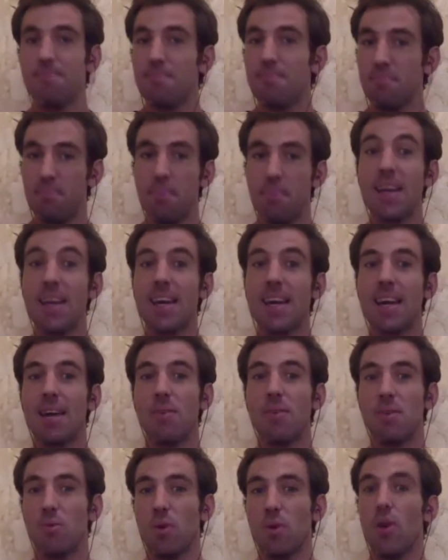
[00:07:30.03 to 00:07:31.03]
making
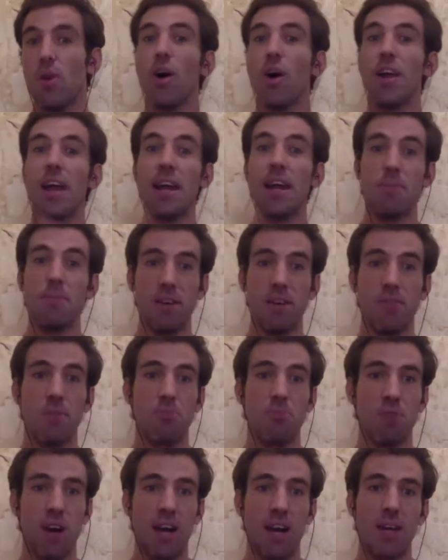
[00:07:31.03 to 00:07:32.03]
it, we're not an enemy of a
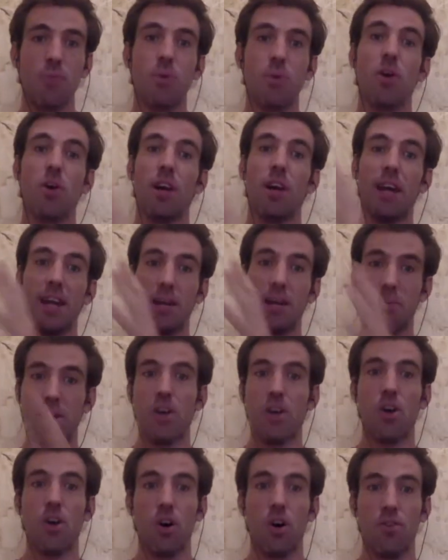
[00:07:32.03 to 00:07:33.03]
brand, we're not an
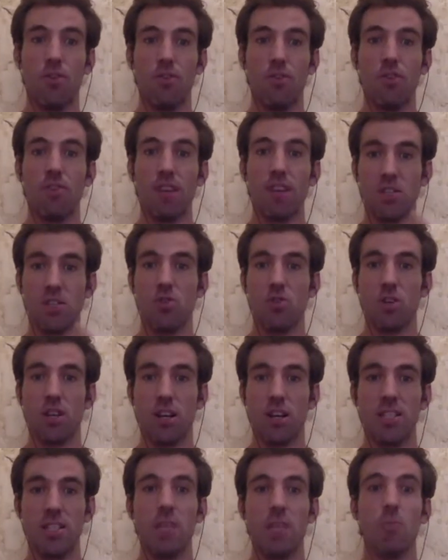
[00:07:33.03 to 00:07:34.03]
enemy of a race
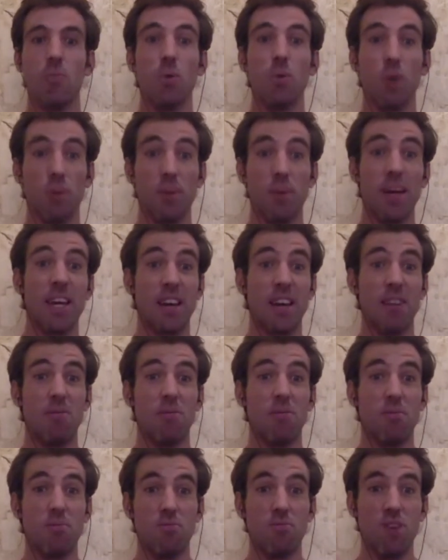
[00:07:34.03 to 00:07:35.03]
organizer. We want to make it
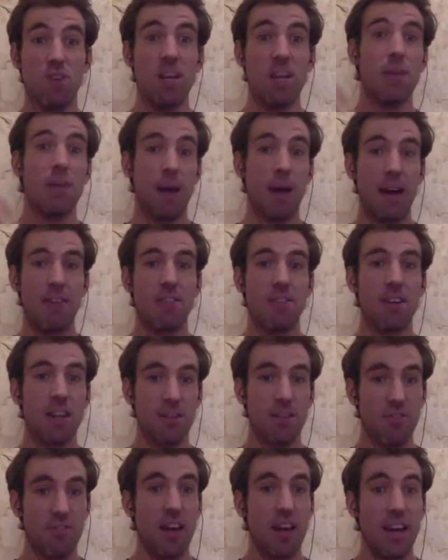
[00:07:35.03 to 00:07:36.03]
really apparent
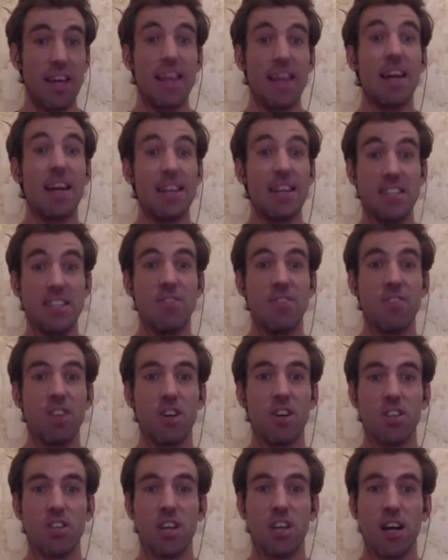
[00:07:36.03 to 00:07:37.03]
and easy for
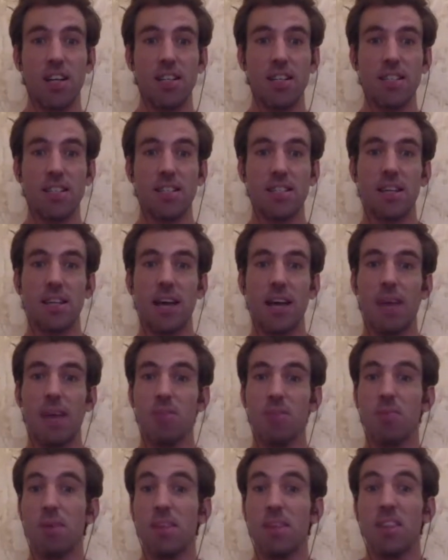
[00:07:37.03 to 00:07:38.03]
those guys
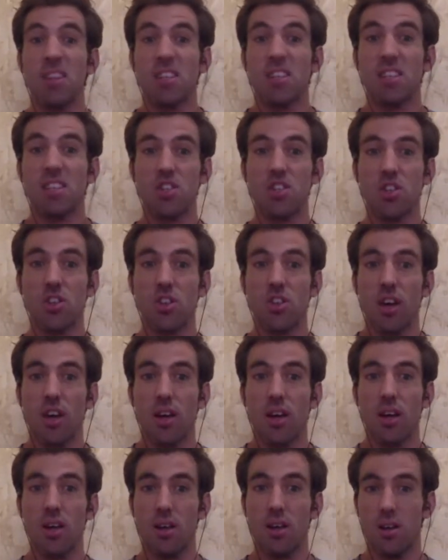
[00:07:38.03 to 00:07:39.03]
to make the decision
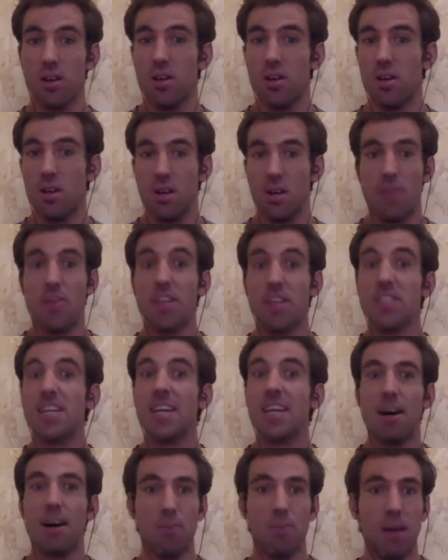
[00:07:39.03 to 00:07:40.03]
that's going
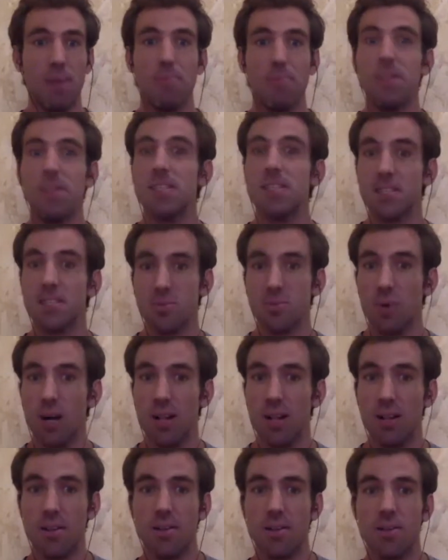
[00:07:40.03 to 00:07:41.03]
to help their business as
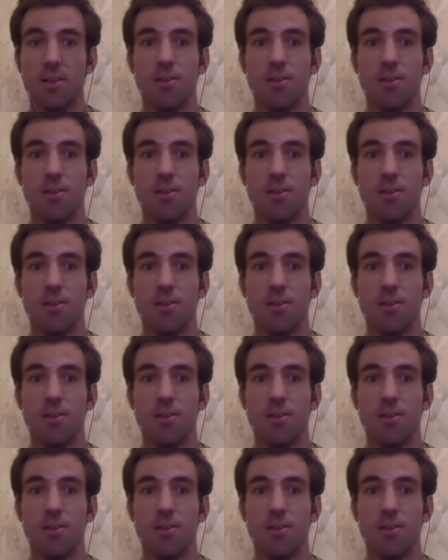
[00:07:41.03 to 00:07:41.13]
well.